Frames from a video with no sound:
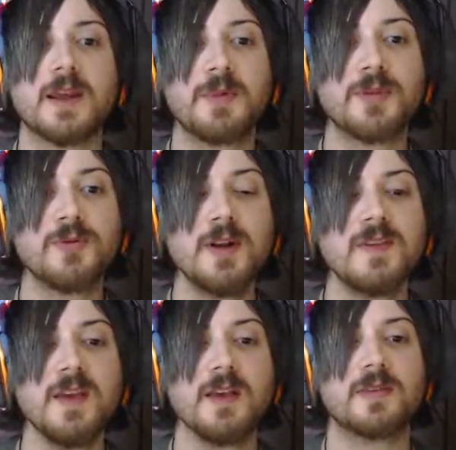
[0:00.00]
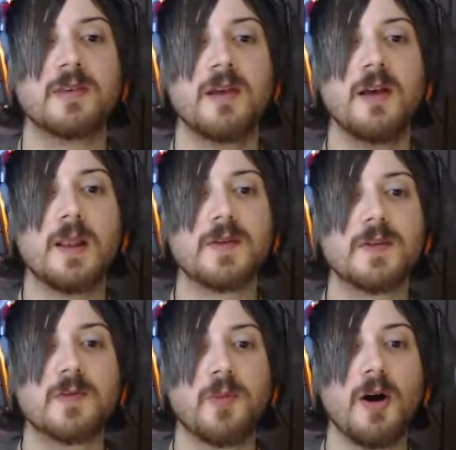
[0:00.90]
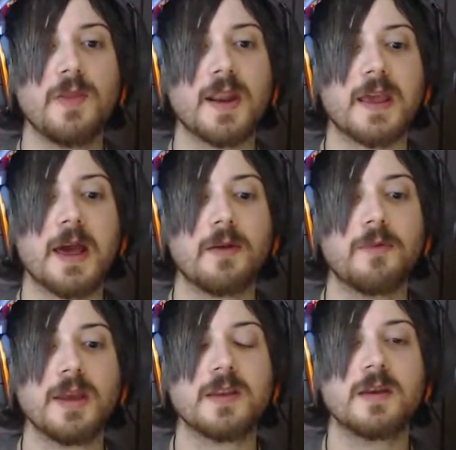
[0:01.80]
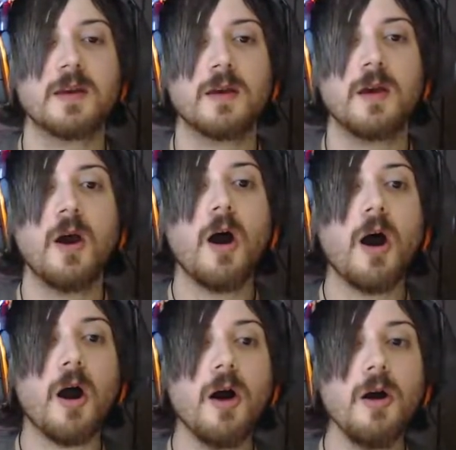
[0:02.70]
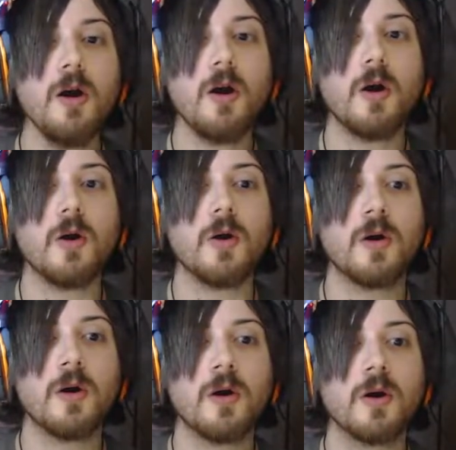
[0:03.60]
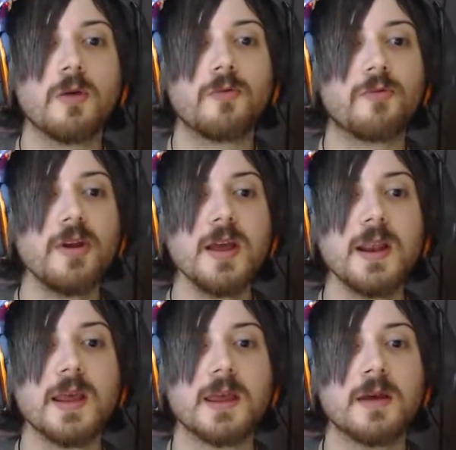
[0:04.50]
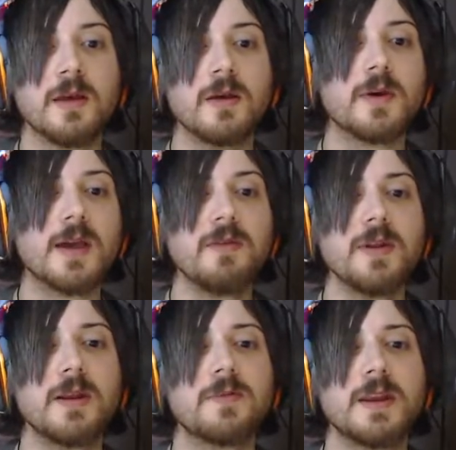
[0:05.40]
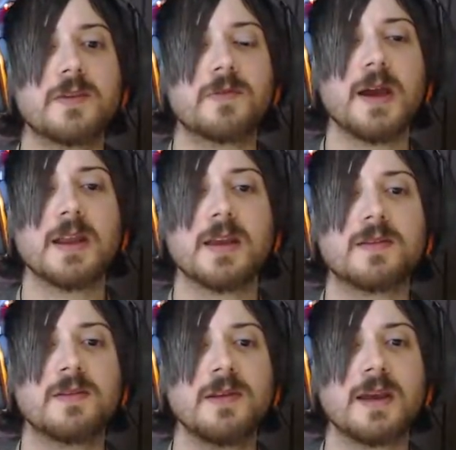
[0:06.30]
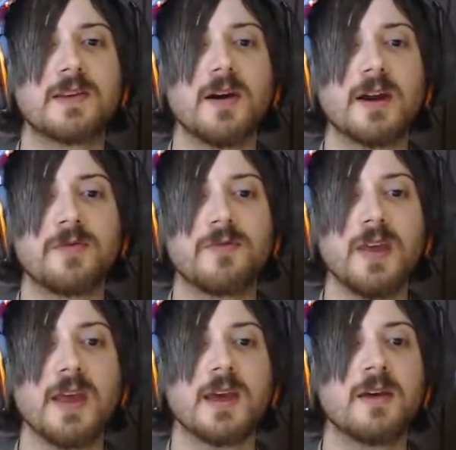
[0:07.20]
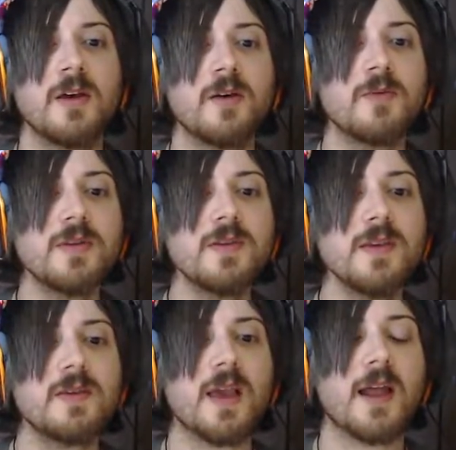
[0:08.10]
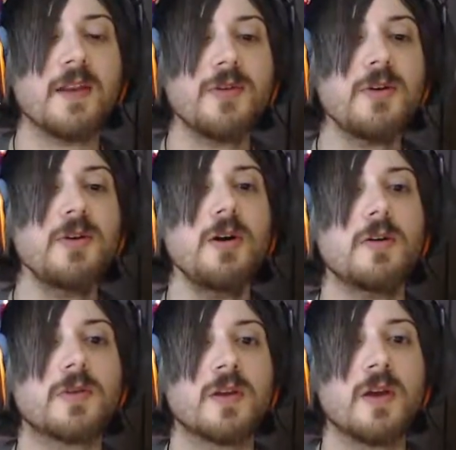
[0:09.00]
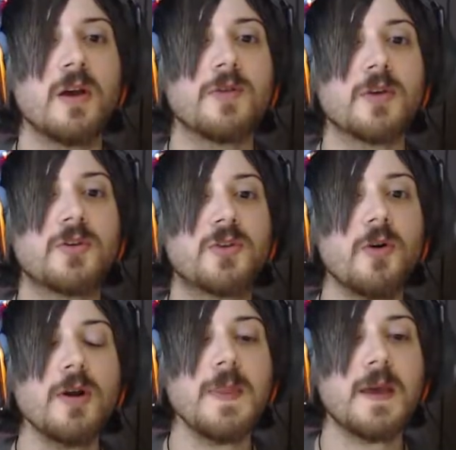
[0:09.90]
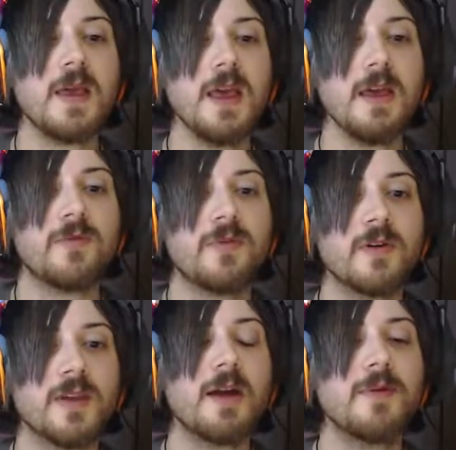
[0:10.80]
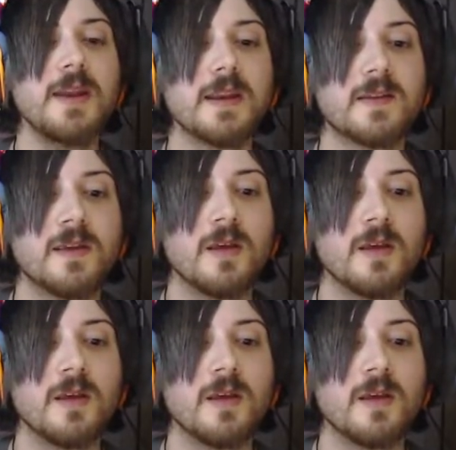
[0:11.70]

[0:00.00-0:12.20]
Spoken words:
Can we throw it at this? Like this wall that I can't read. Oh! Really? Well, I can't really read his writing. It's too, like, dark and vague. What's this say? Another note. The door in the cave. Yeah, read it.